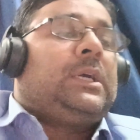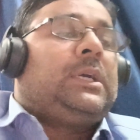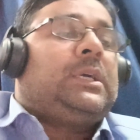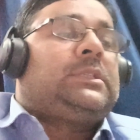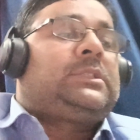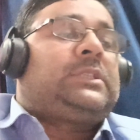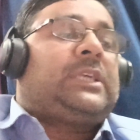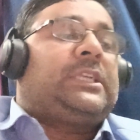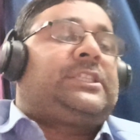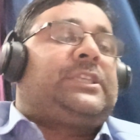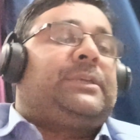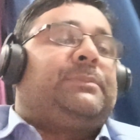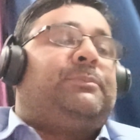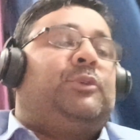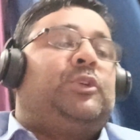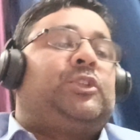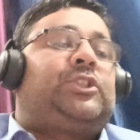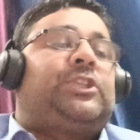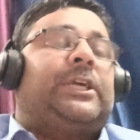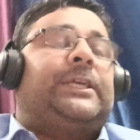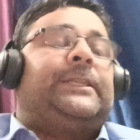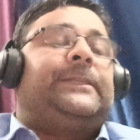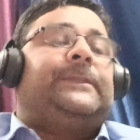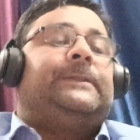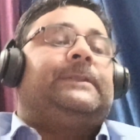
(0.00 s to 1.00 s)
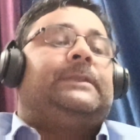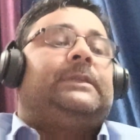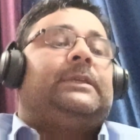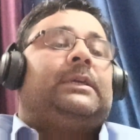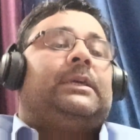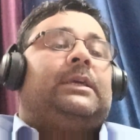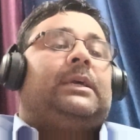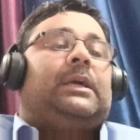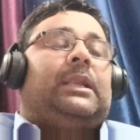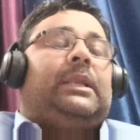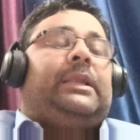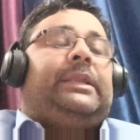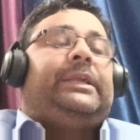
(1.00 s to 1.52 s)
Such a motion
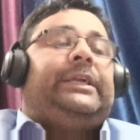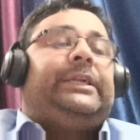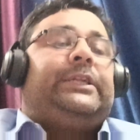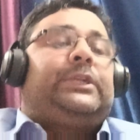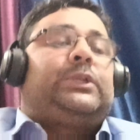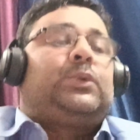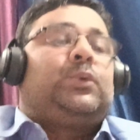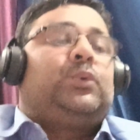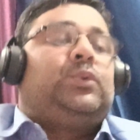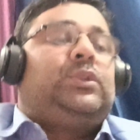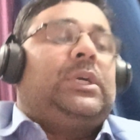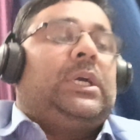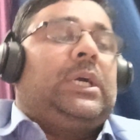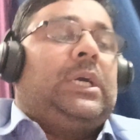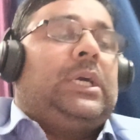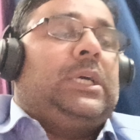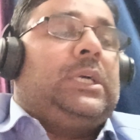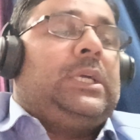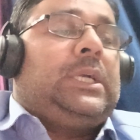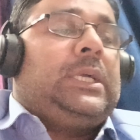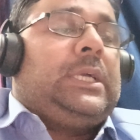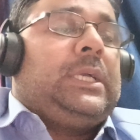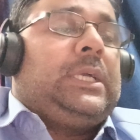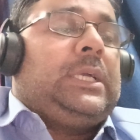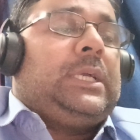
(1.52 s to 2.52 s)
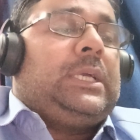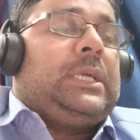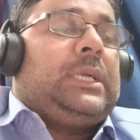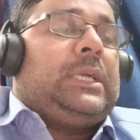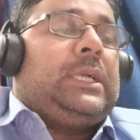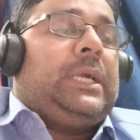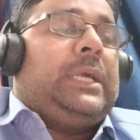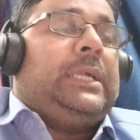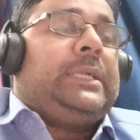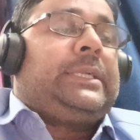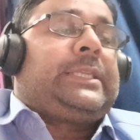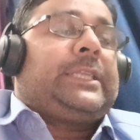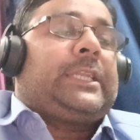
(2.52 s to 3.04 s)
lead to the
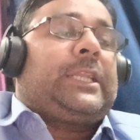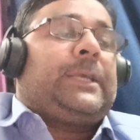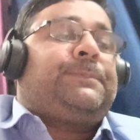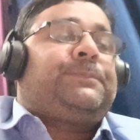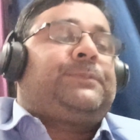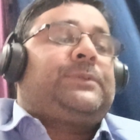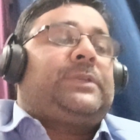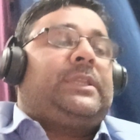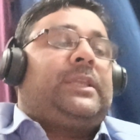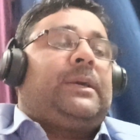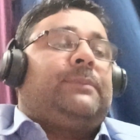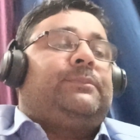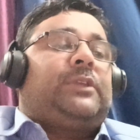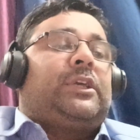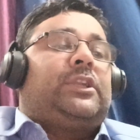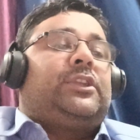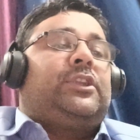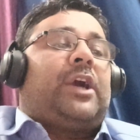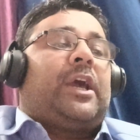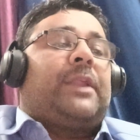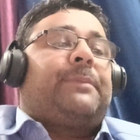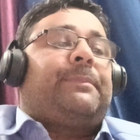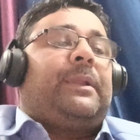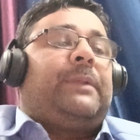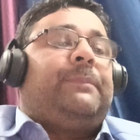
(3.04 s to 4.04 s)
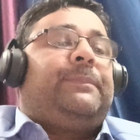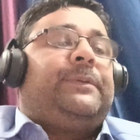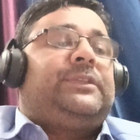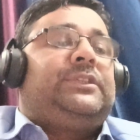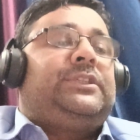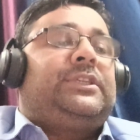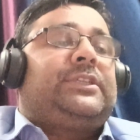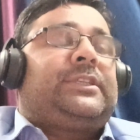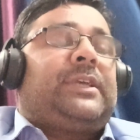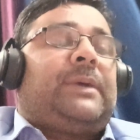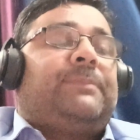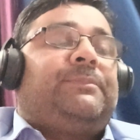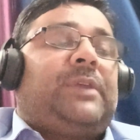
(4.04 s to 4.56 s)
interruption of the normal
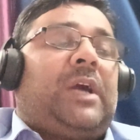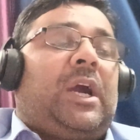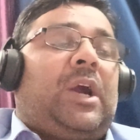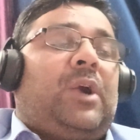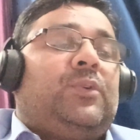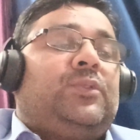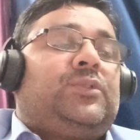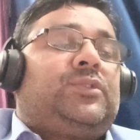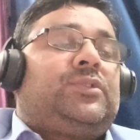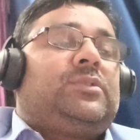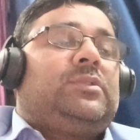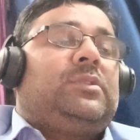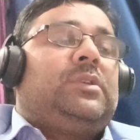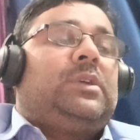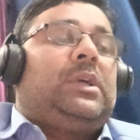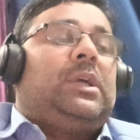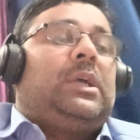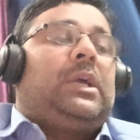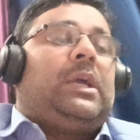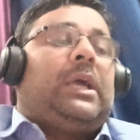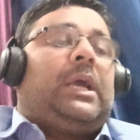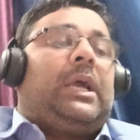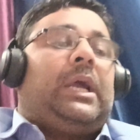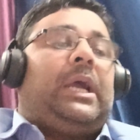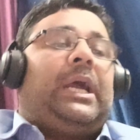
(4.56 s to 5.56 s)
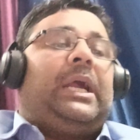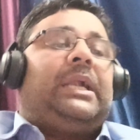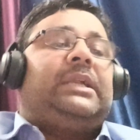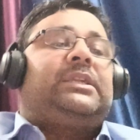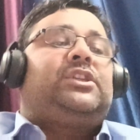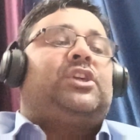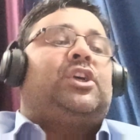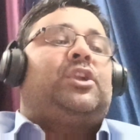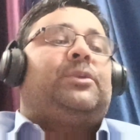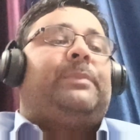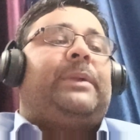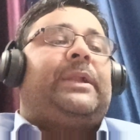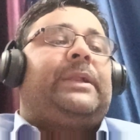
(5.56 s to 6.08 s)
business of the house.
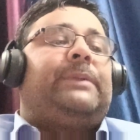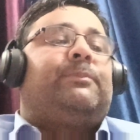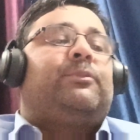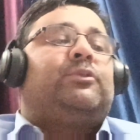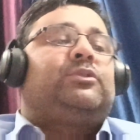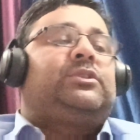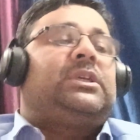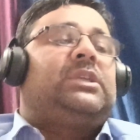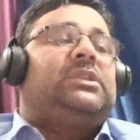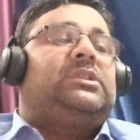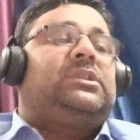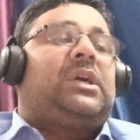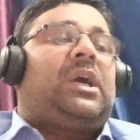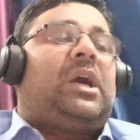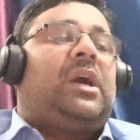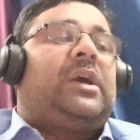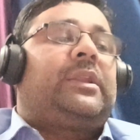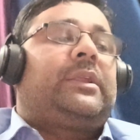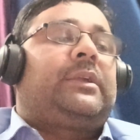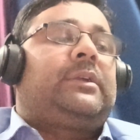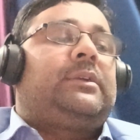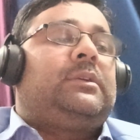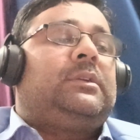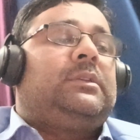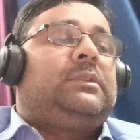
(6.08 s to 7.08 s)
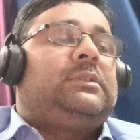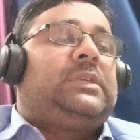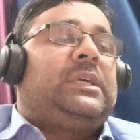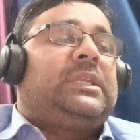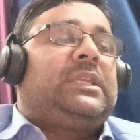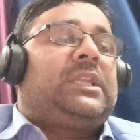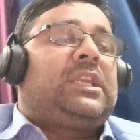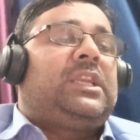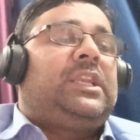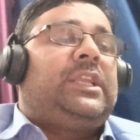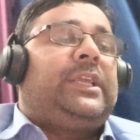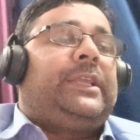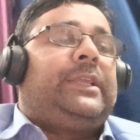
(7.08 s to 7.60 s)
Adjournment motions are
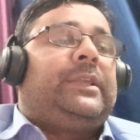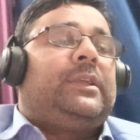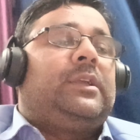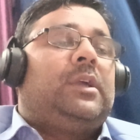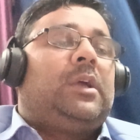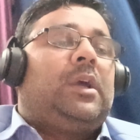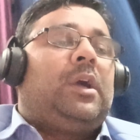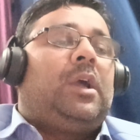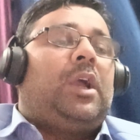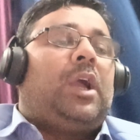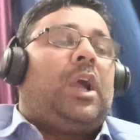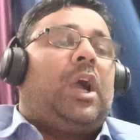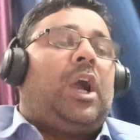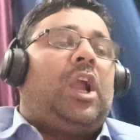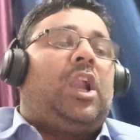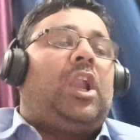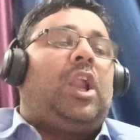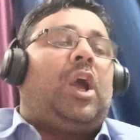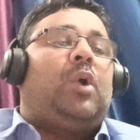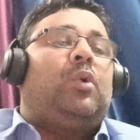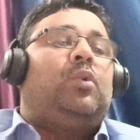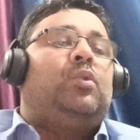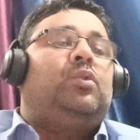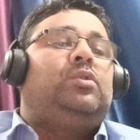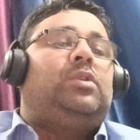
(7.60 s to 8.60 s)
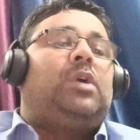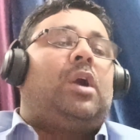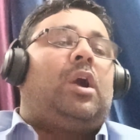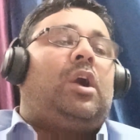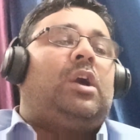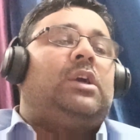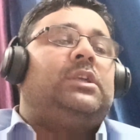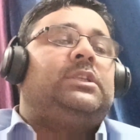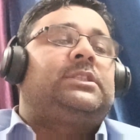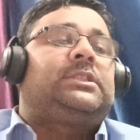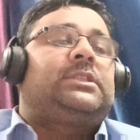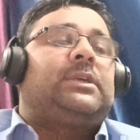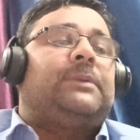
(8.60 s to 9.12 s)
generally allowed
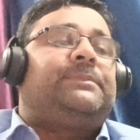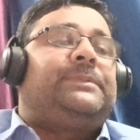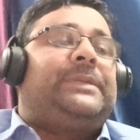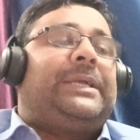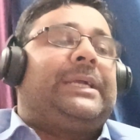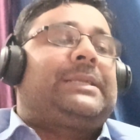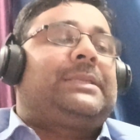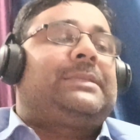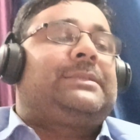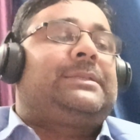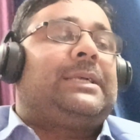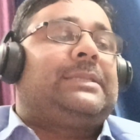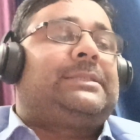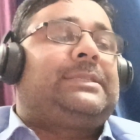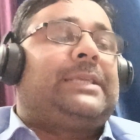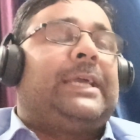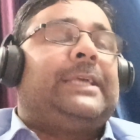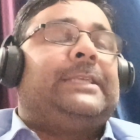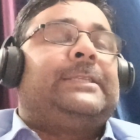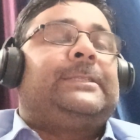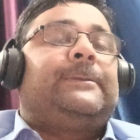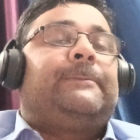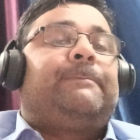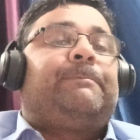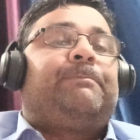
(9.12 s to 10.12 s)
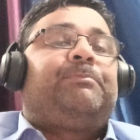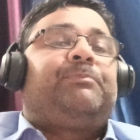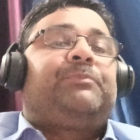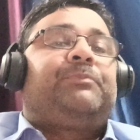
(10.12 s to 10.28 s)
on subjects such as